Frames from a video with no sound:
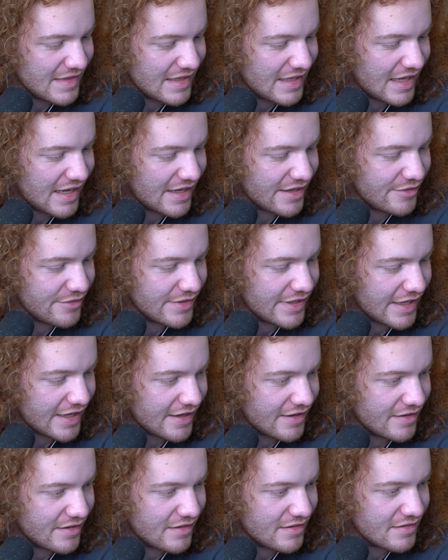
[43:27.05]
Yeah, I don't
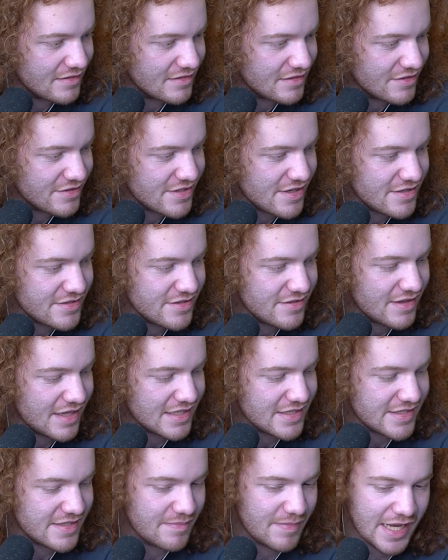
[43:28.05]
care. There's also
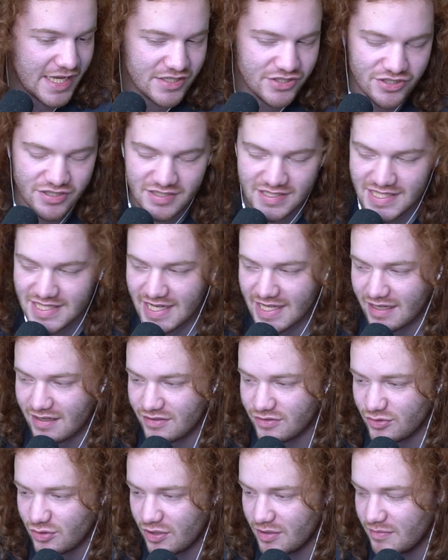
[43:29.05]
that Sebastian
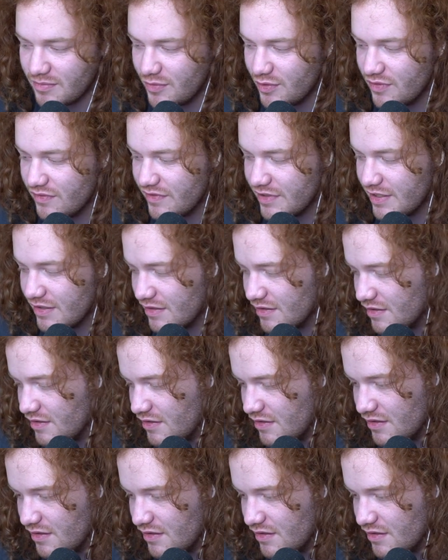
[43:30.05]
Stan Trump movie.